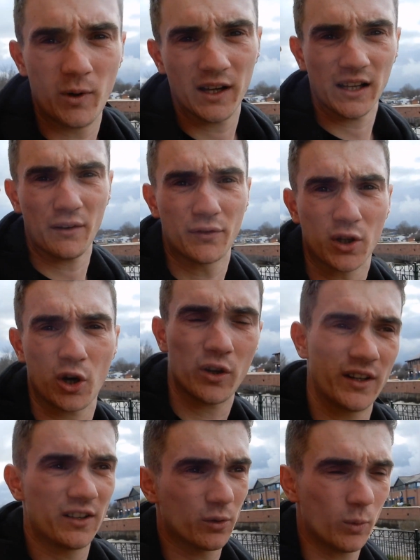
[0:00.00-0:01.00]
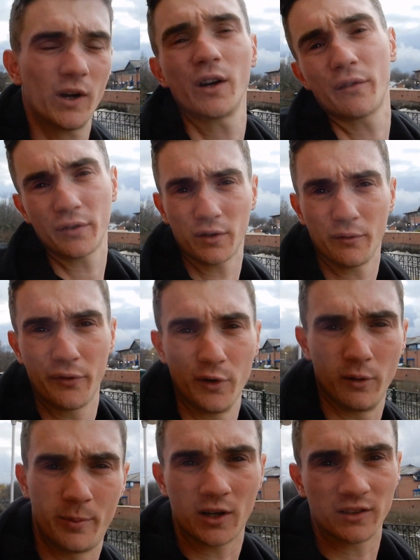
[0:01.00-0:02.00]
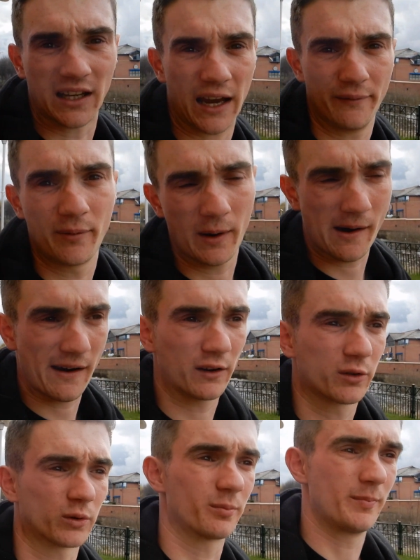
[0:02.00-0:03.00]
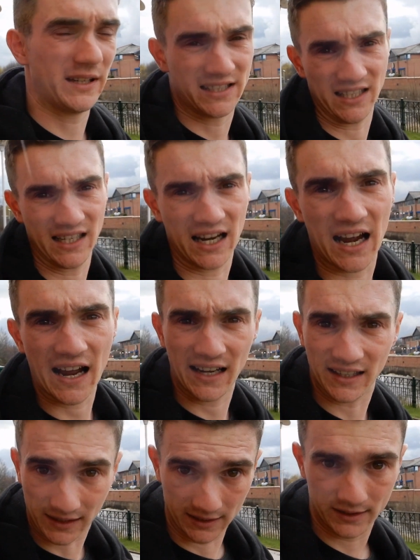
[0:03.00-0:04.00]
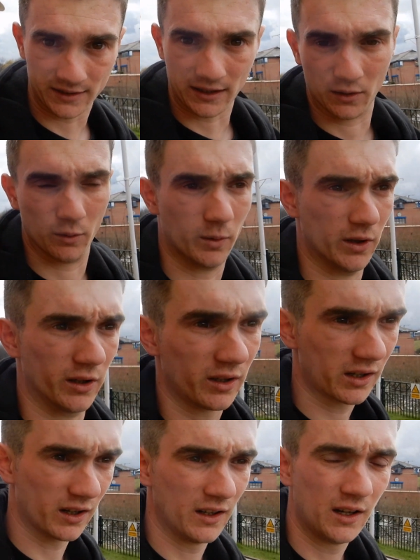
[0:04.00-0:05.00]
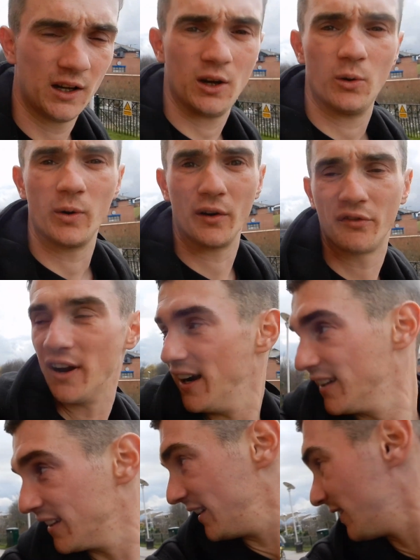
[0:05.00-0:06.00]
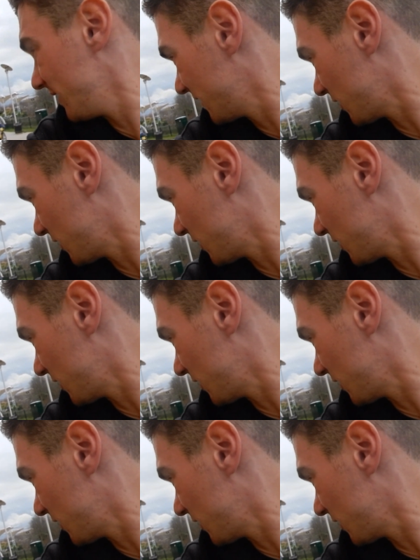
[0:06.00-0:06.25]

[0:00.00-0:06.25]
Well, after calling to work for some food because everywhere else was busy and I get a discount at work, we're finally,